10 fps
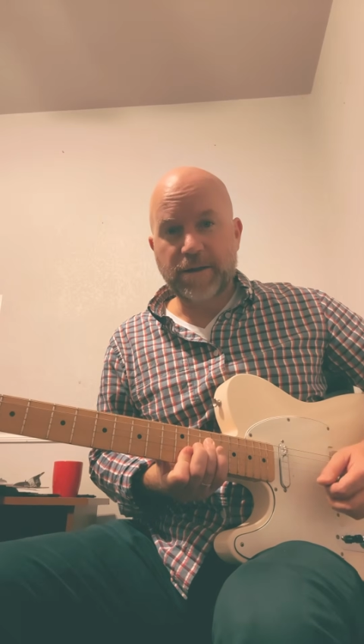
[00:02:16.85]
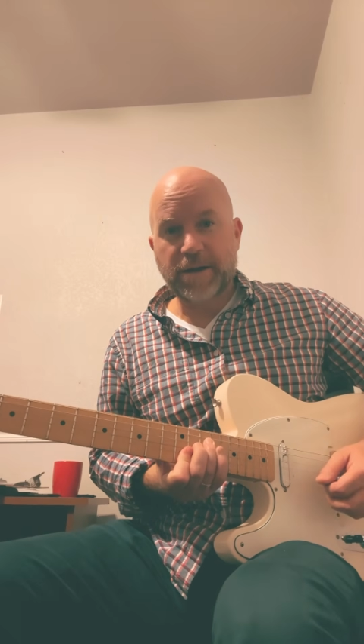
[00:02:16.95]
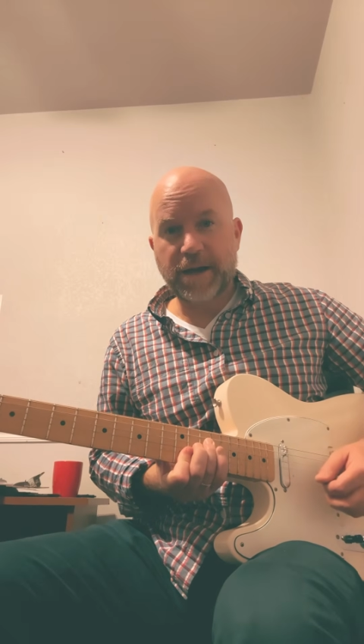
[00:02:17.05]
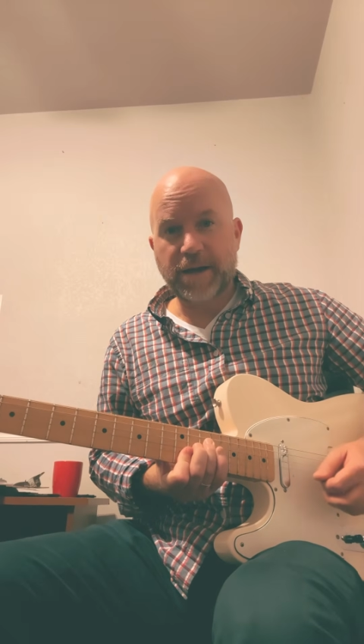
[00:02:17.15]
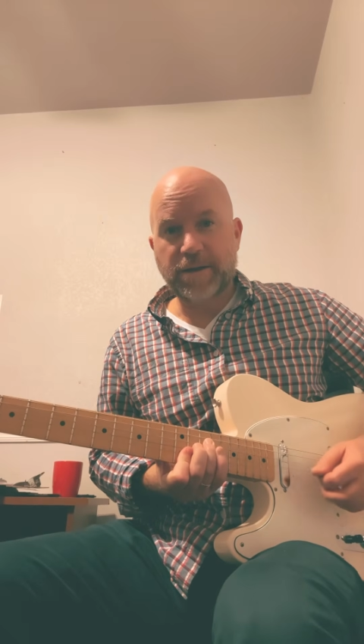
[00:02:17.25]

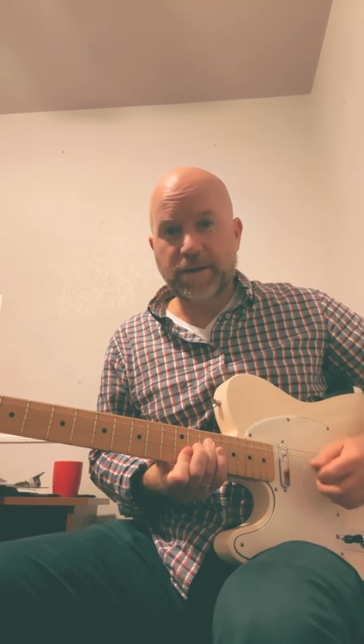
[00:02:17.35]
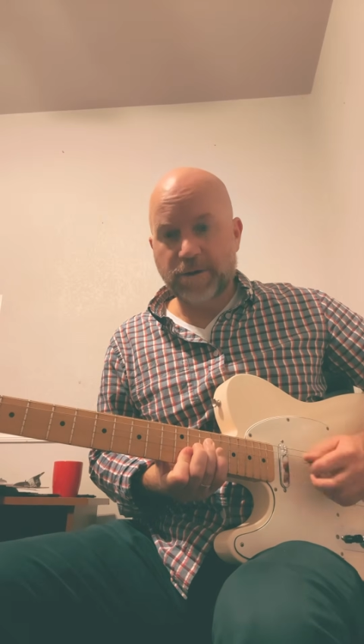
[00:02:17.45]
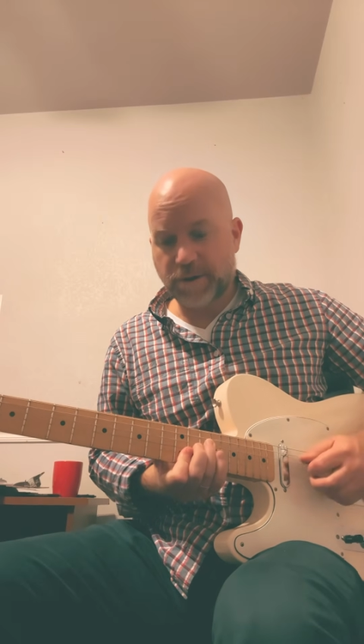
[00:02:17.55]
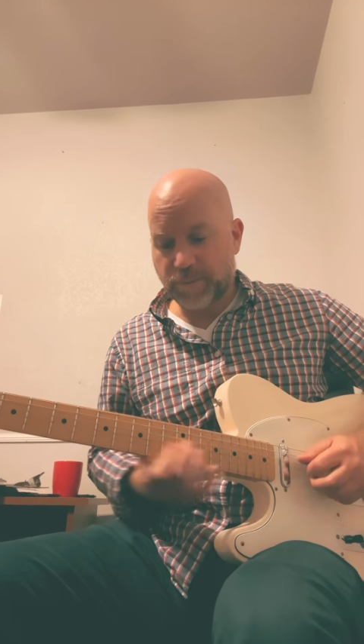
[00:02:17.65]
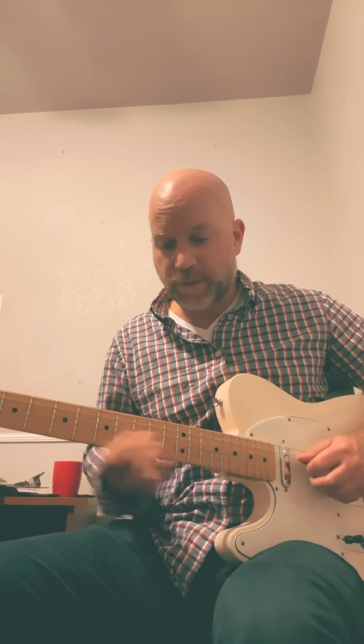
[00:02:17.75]
that in the
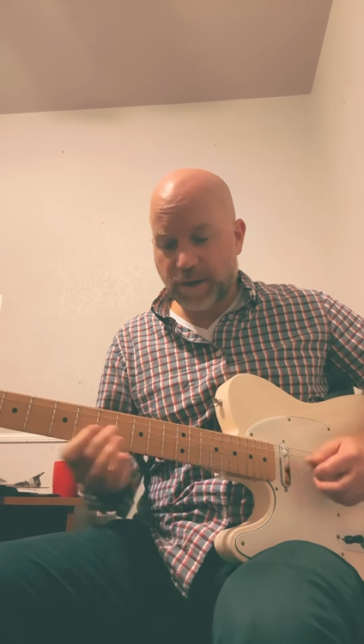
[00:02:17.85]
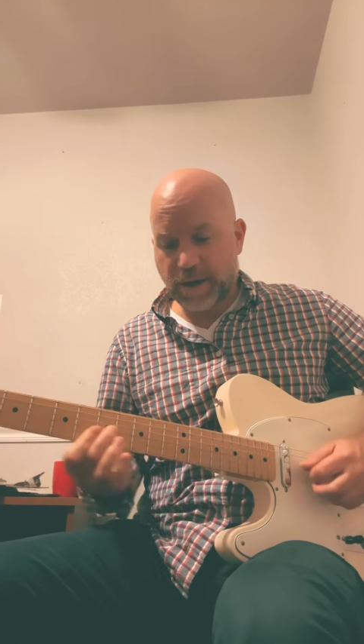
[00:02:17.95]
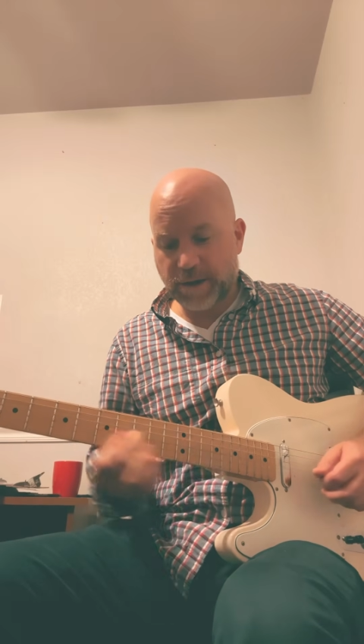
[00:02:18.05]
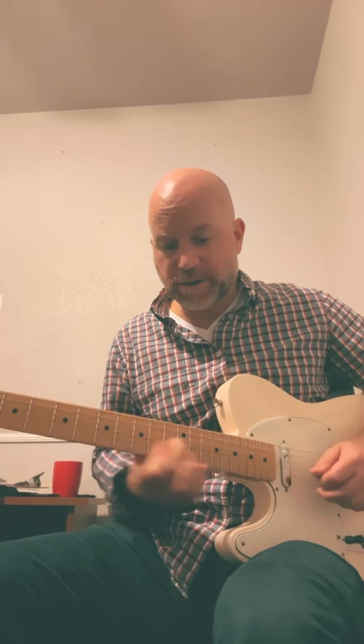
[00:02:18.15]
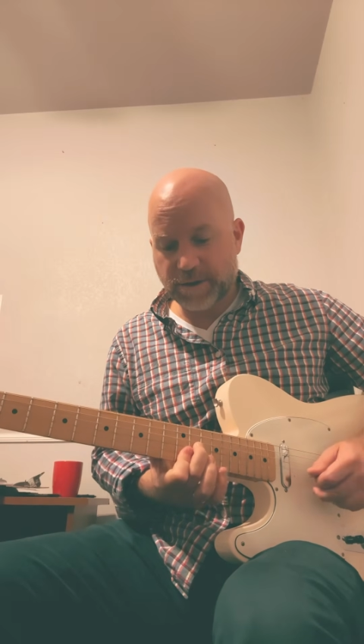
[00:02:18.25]

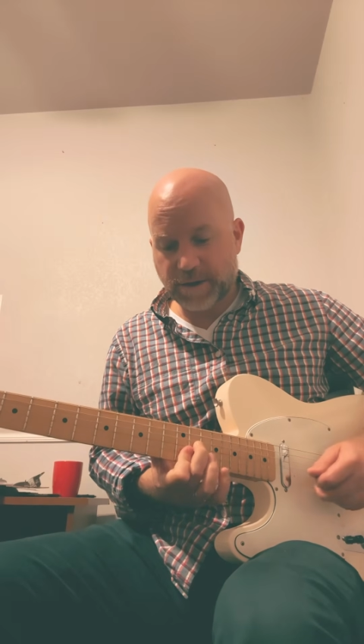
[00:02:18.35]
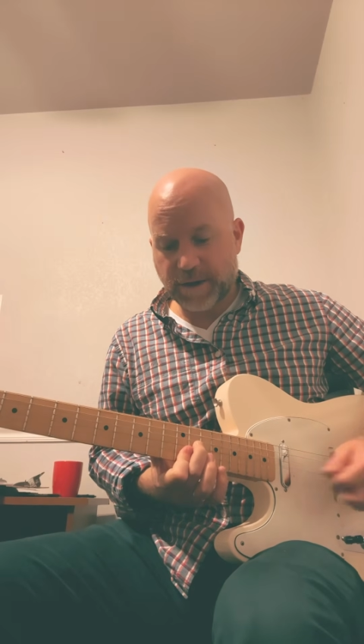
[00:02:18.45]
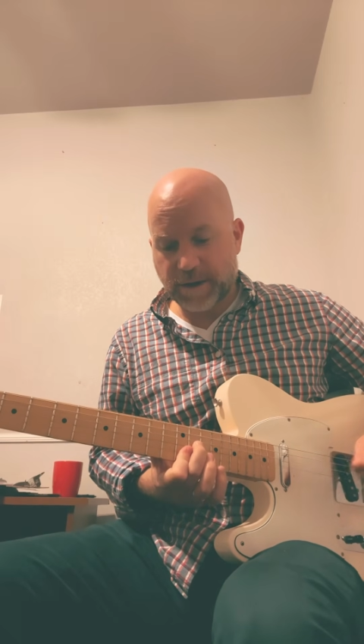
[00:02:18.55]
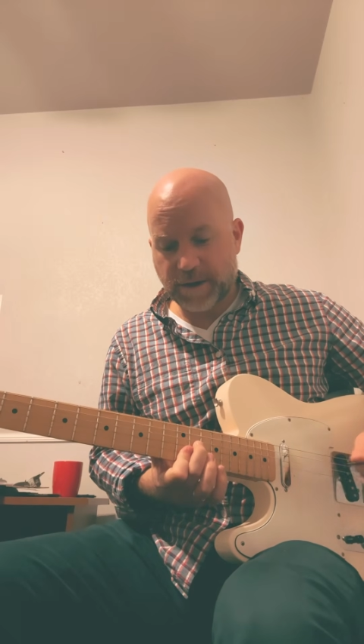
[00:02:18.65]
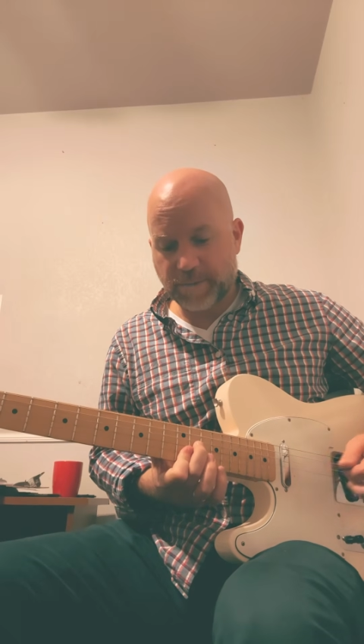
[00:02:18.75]
R&B, I
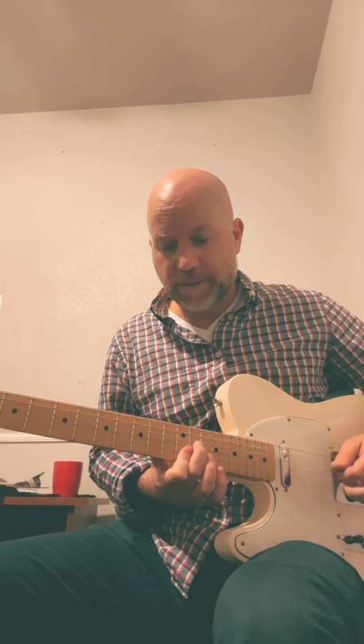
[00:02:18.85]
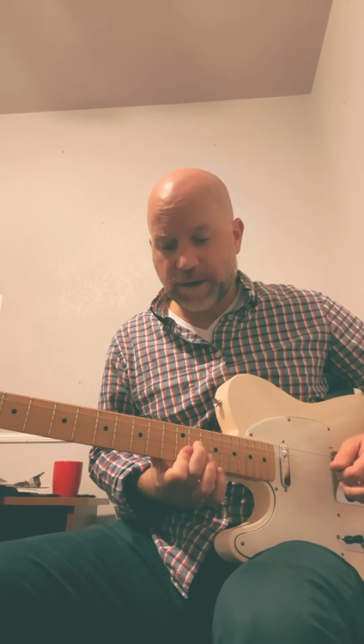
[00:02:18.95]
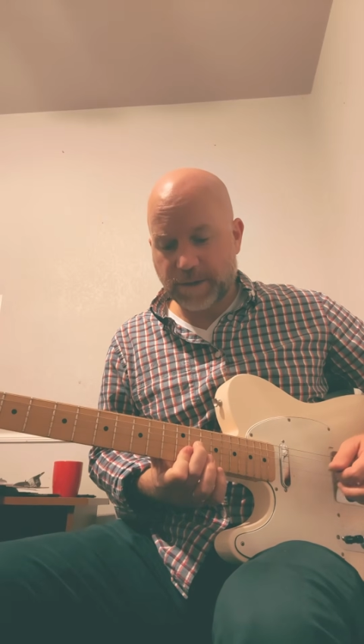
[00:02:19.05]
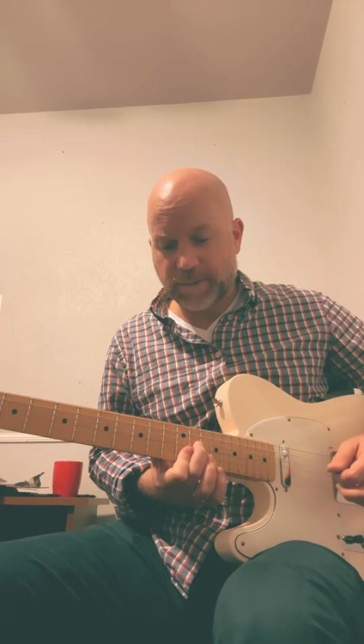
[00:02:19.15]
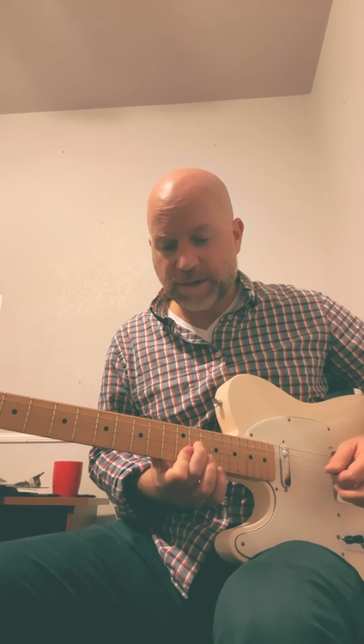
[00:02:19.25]
slide
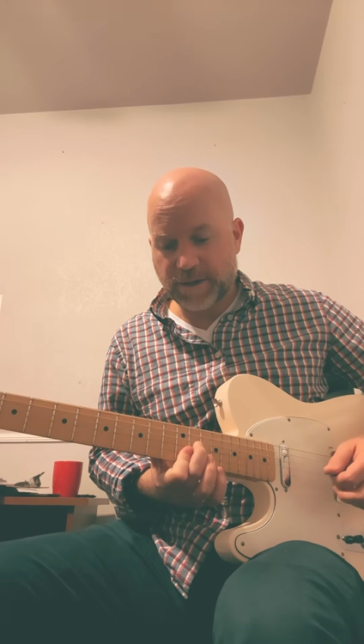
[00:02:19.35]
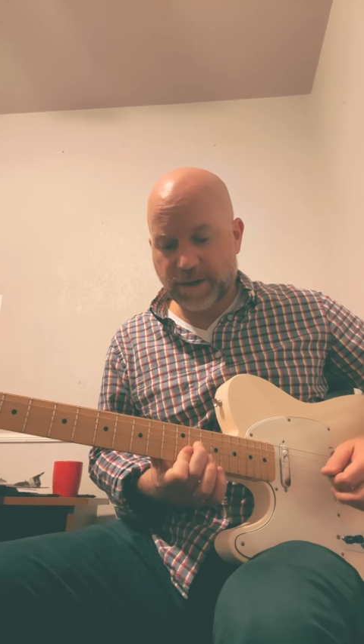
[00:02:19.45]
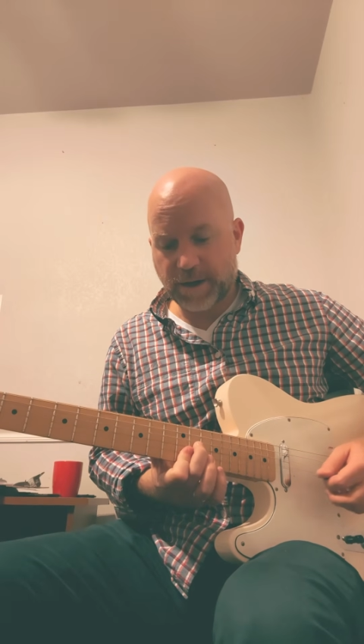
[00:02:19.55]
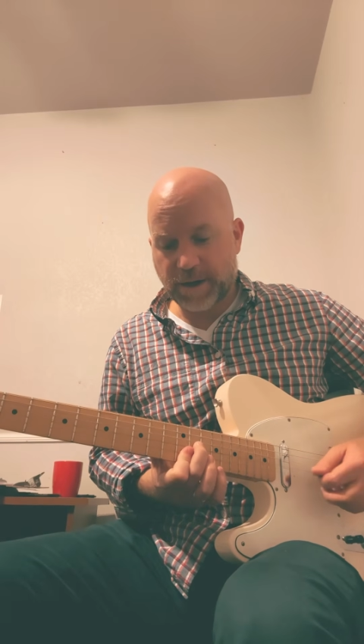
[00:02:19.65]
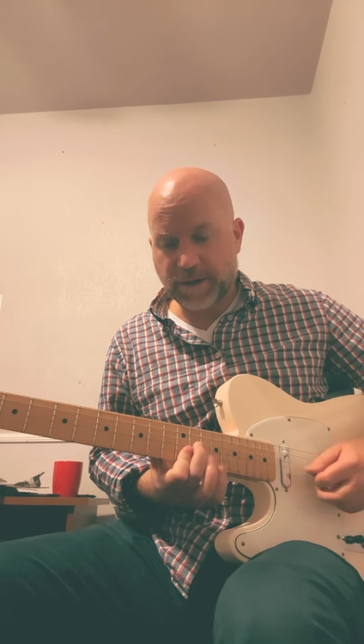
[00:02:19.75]
into my
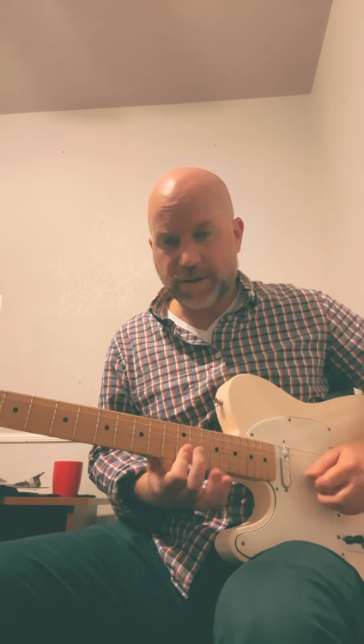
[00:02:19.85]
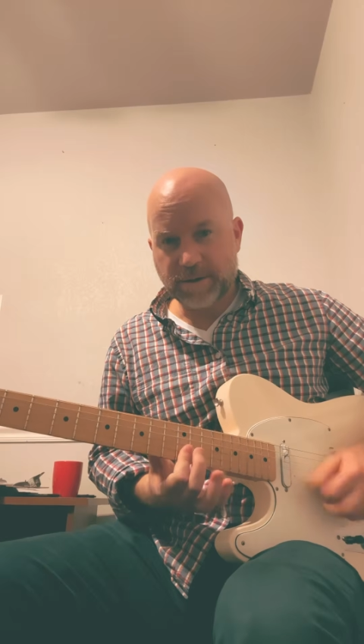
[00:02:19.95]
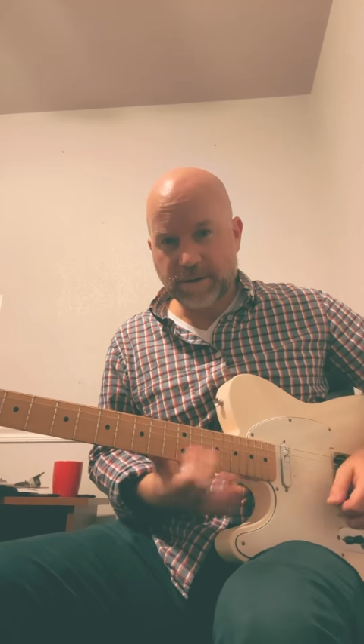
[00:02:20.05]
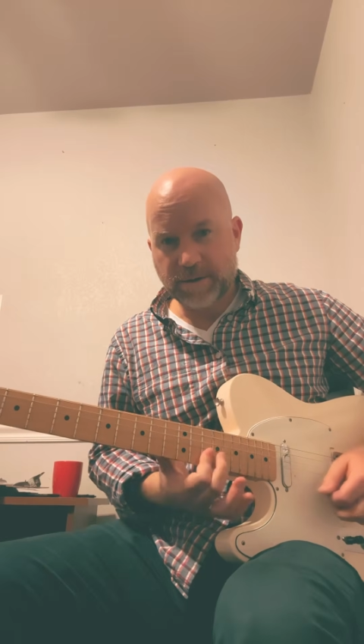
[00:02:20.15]
sixth,